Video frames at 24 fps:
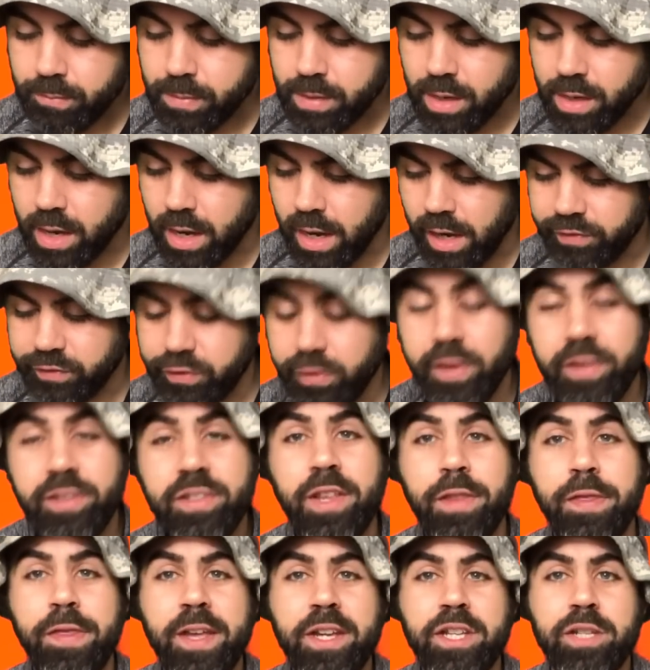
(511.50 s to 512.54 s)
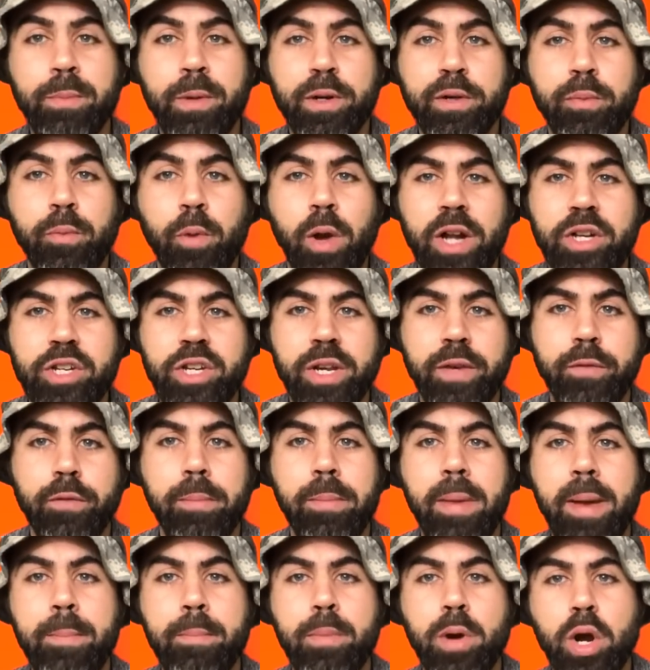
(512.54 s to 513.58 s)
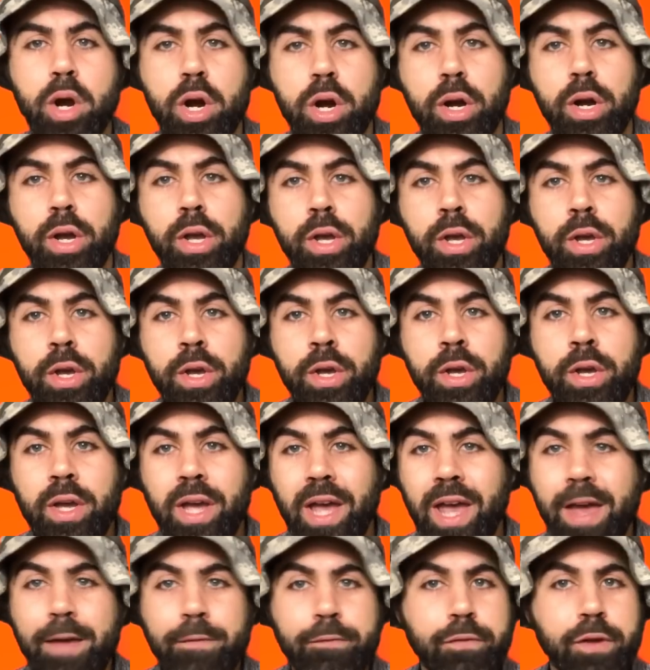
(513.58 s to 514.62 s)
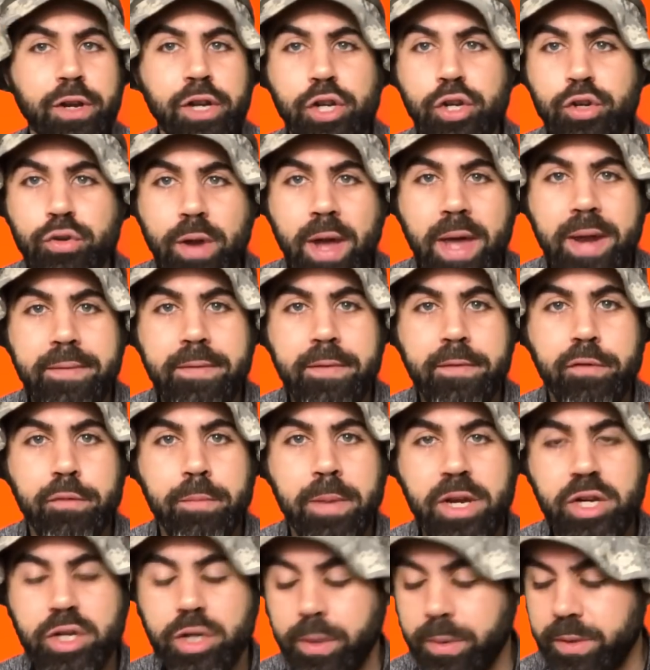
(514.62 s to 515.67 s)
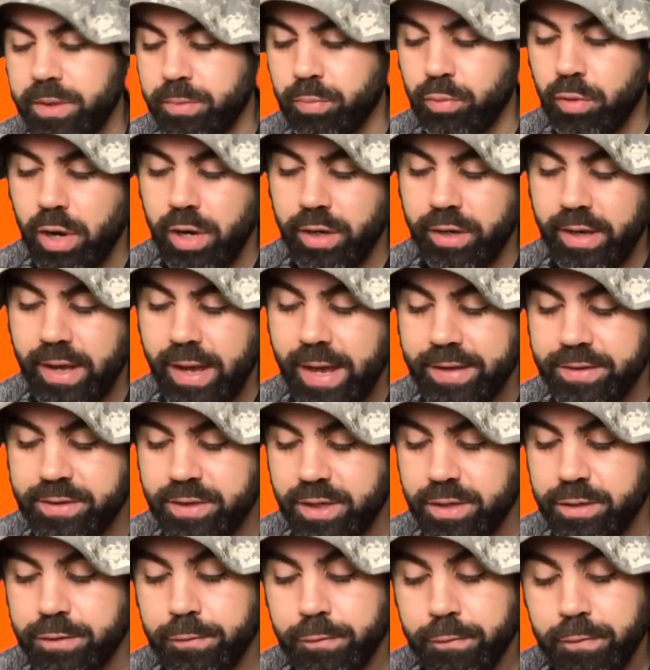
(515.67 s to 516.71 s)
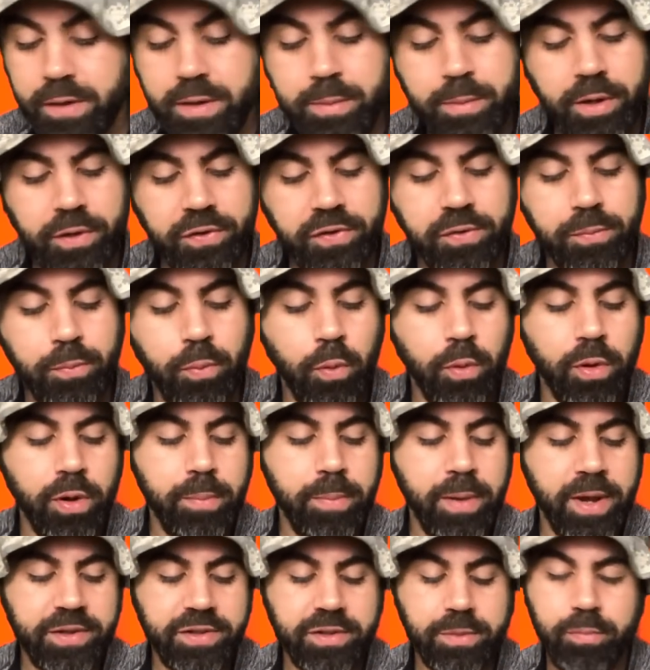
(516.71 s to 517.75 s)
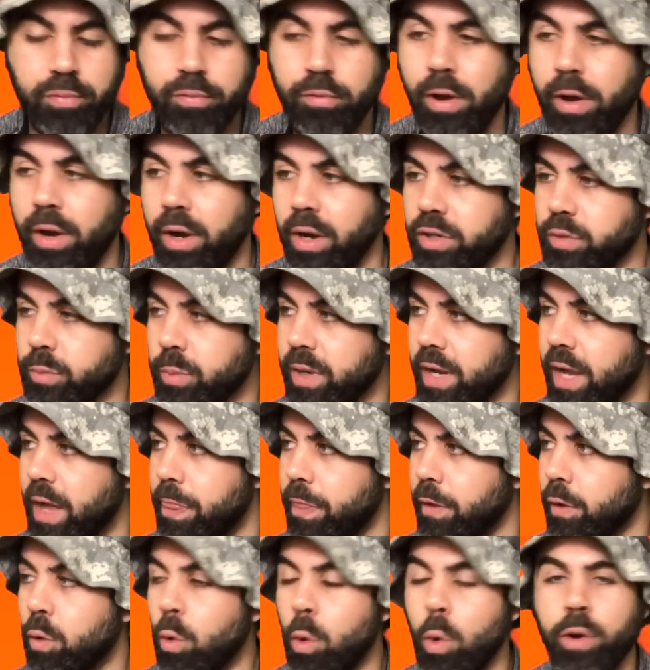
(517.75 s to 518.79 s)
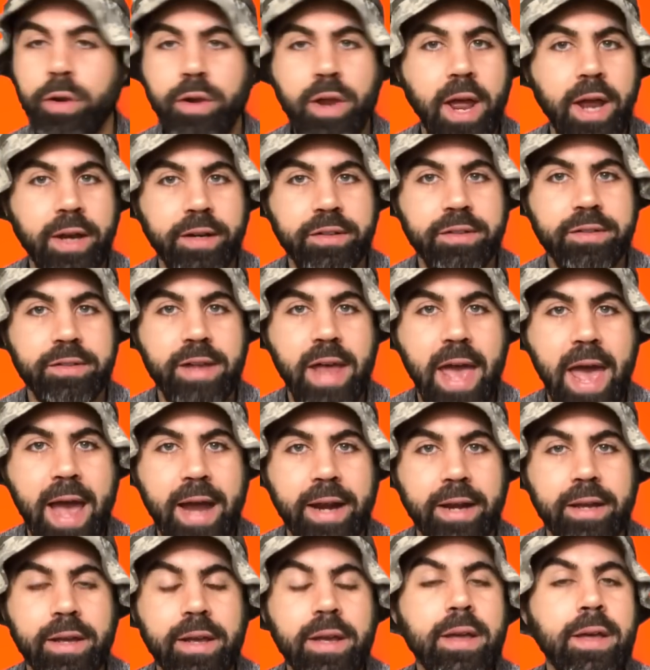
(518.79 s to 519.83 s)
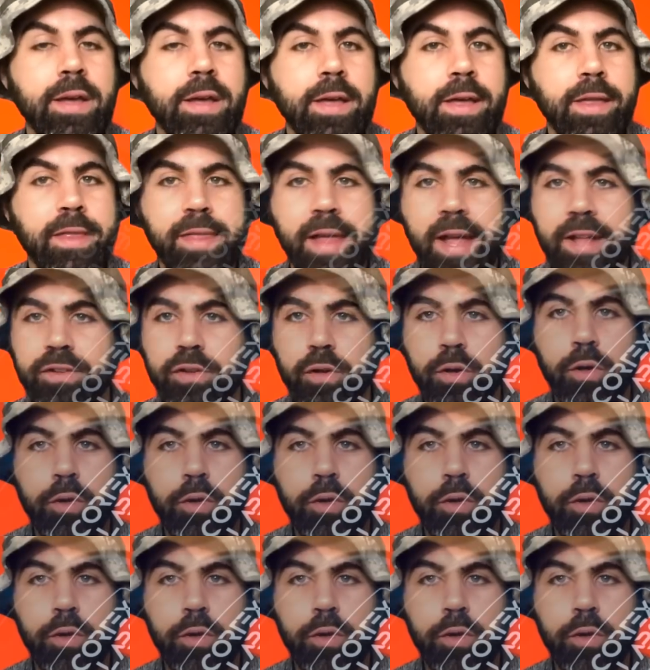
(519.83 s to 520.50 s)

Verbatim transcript: Uh, so that's it. Thanks so much for watching. Remember, every shred of information on this broadcast is free, but it's supported by some products. We got the Cortex stack. That's our